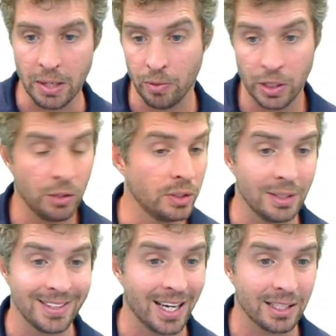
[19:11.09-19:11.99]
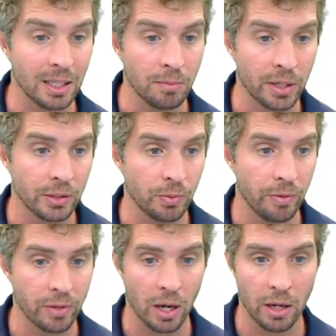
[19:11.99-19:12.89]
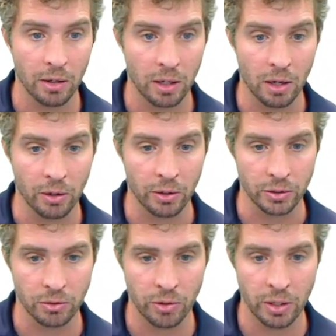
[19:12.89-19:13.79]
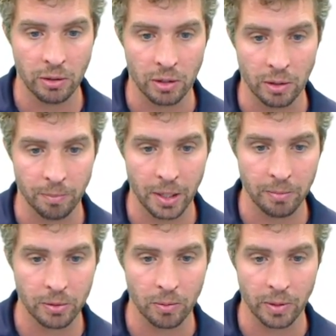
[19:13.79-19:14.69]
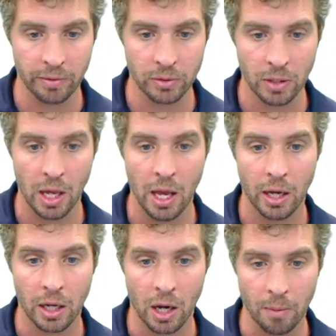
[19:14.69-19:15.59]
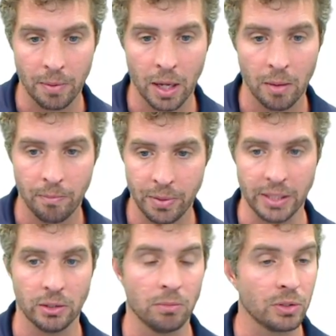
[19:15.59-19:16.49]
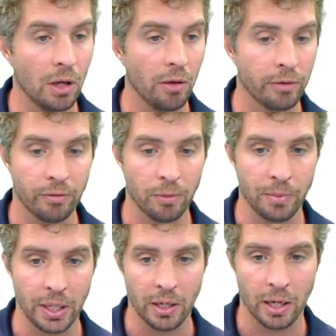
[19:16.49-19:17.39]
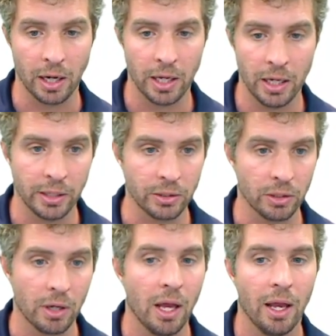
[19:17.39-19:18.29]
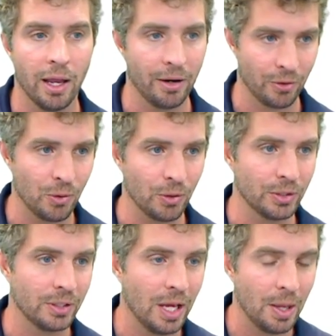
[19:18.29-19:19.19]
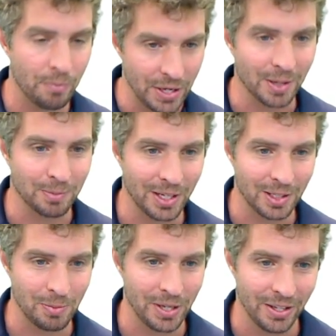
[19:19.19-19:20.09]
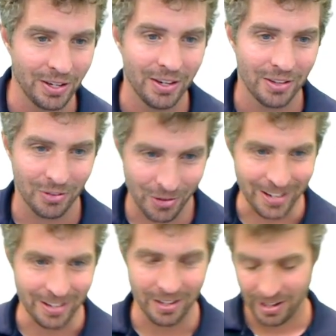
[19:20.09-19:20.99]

We can use the exact same letters we got on our screen, on our paper, or whatever, comma b. So I'm solving for b, and I hit enter, and of course b comes out to be 3.